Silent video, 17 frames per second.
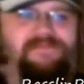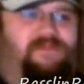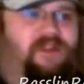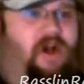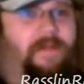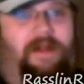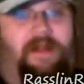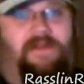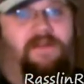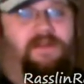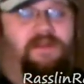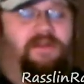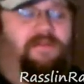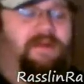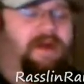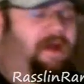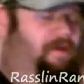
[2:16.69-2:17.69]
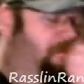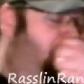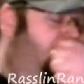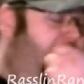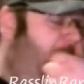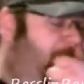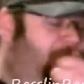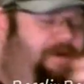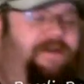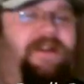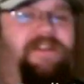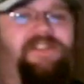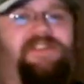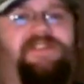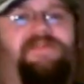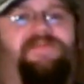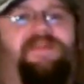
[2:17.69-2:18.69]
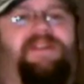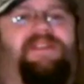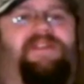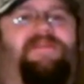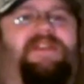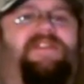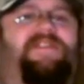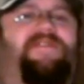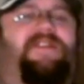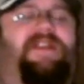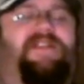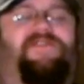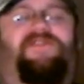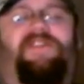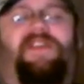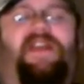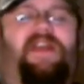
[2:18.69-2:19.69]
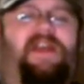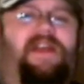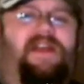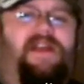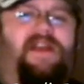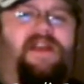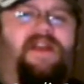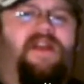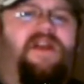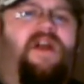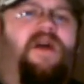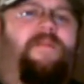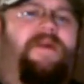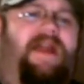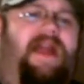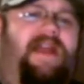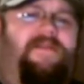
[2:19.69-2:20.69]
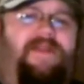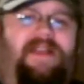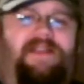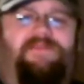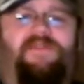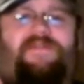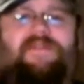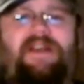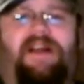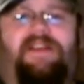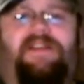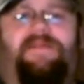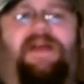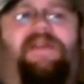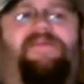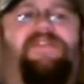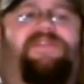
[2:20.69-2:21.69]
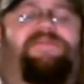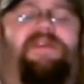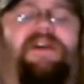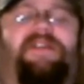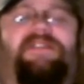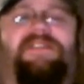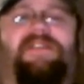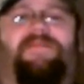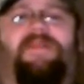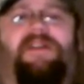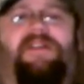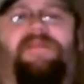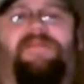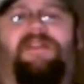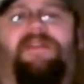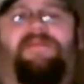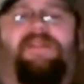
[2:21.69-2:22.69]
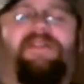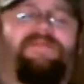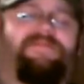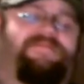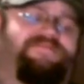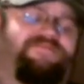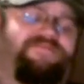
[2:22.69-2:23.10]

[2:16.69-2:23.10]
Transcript: Call me cuckoo, but maybe there isn't, but to me there is. But anyways, moving on to my response to MuggerBaby,